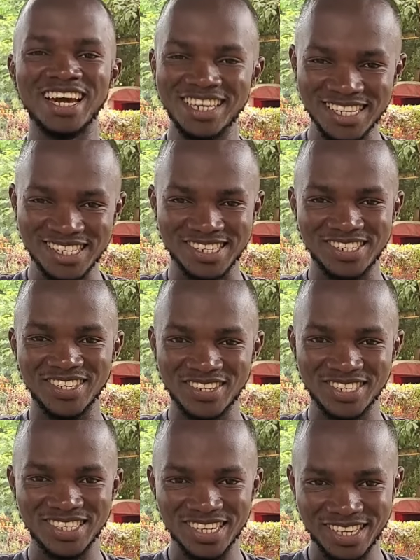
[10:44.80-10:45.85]
It's
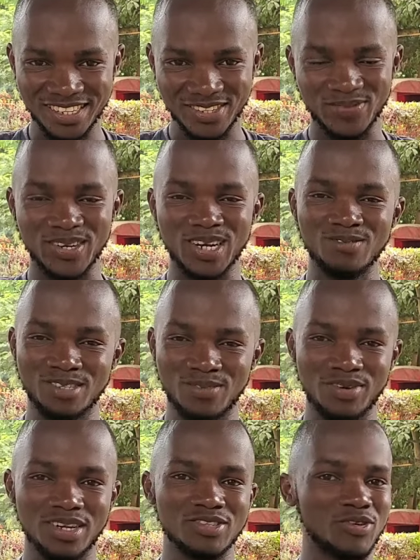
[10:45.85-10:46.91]
not easy to become
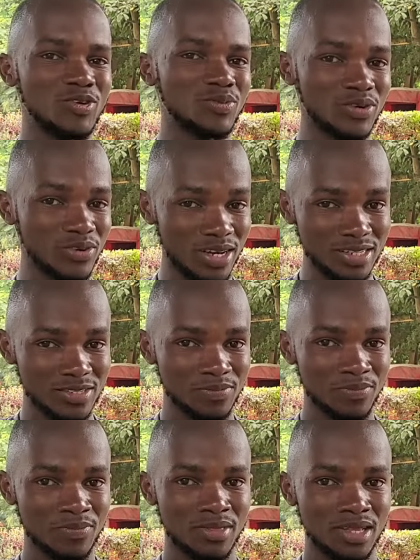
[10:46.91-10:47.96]
somebody's role model, guys.
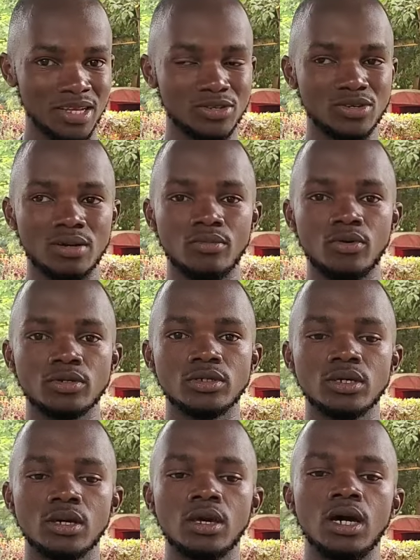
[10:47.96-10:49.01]
It's not
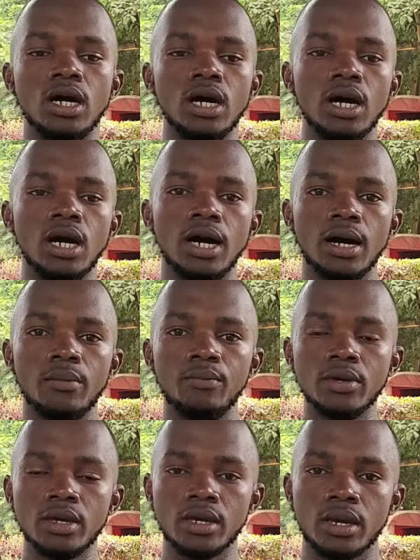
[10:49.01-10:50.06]
about
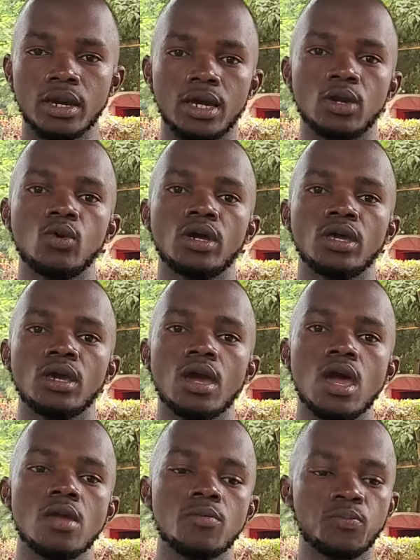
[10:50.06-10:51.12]
being a hardworking
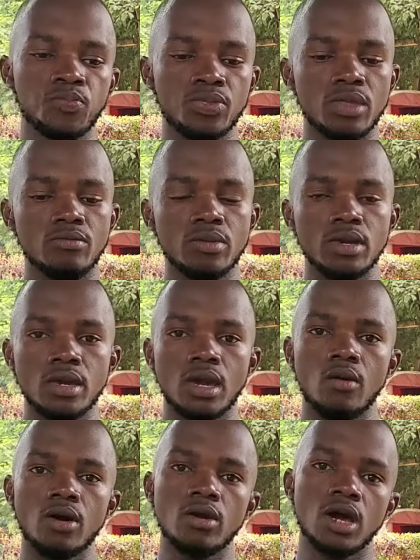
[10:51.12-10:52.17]
guy, being
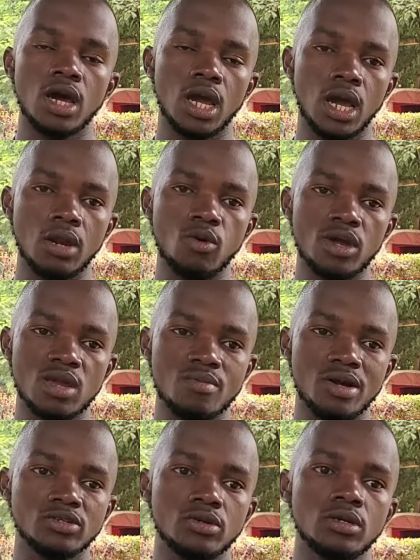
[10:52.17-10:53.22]
a hardworking
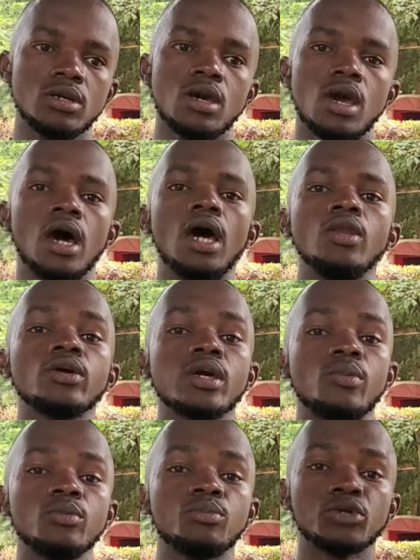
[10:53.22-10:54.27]
person, and you
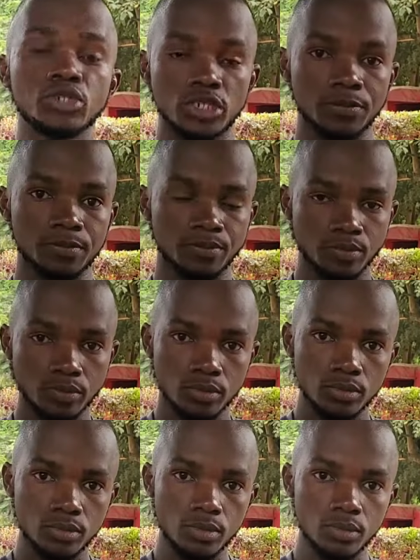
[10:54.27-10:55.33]
keep on pushing,
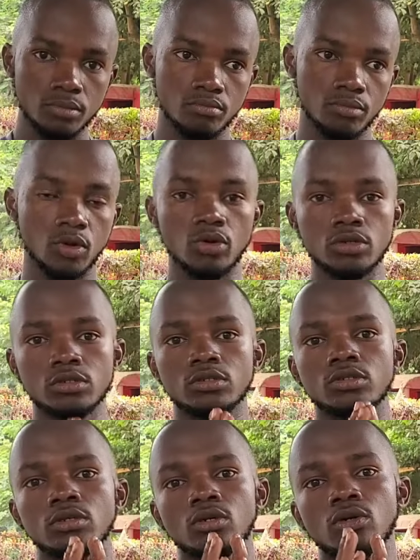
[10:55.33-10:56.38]

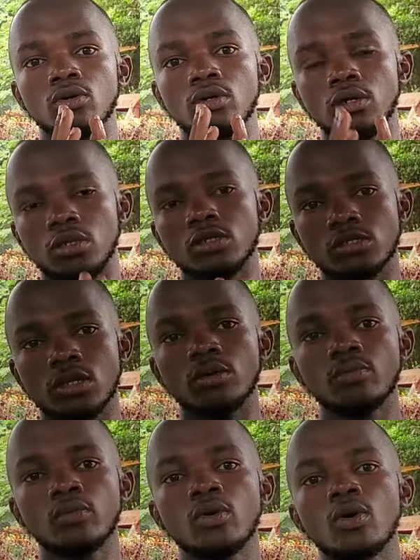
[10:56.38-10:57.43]
because in this
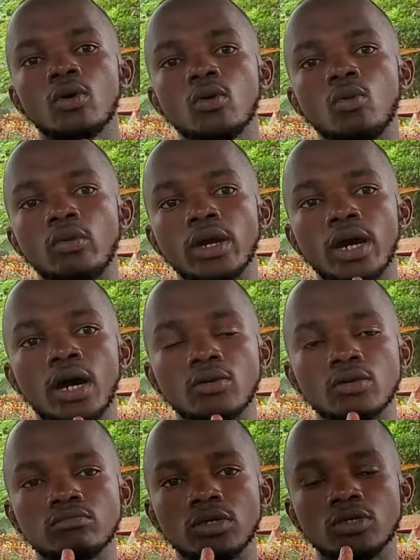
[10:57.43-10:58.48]
game, we are
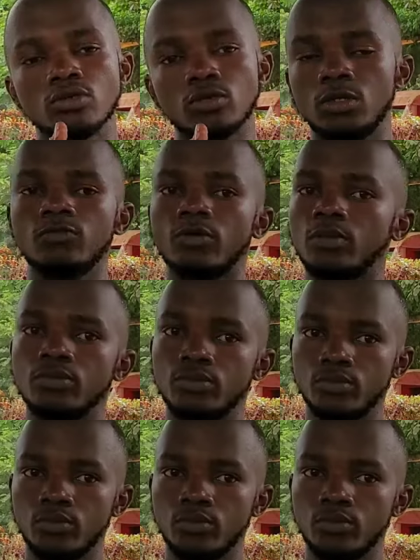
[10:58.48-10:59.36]
not meant to give up.